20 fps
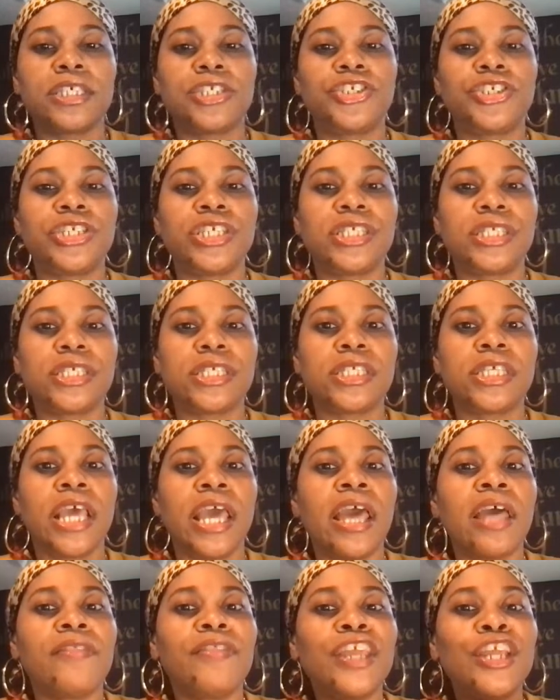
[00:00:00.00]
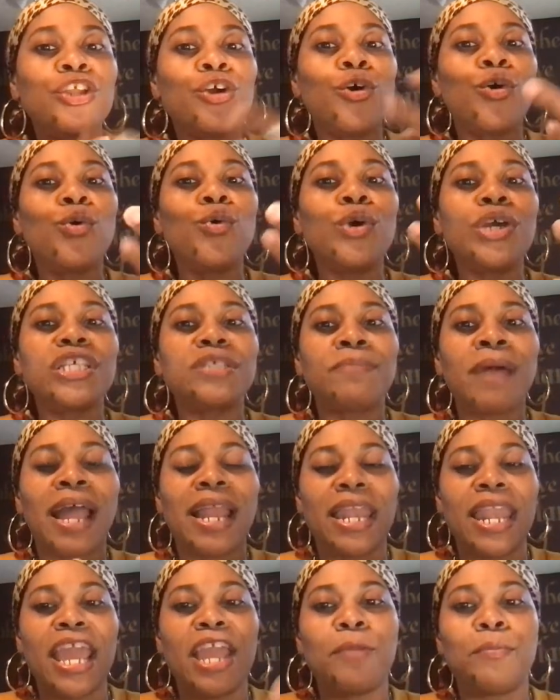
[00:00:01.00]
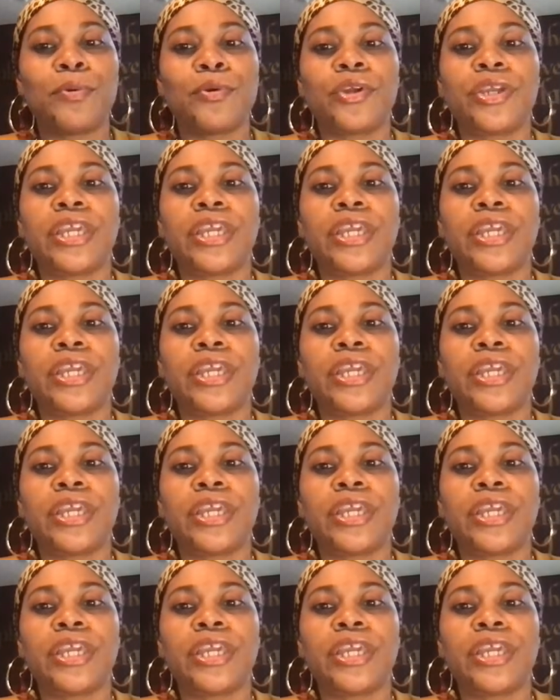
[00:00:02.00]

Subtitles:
to Jesus, then who is my neighbor?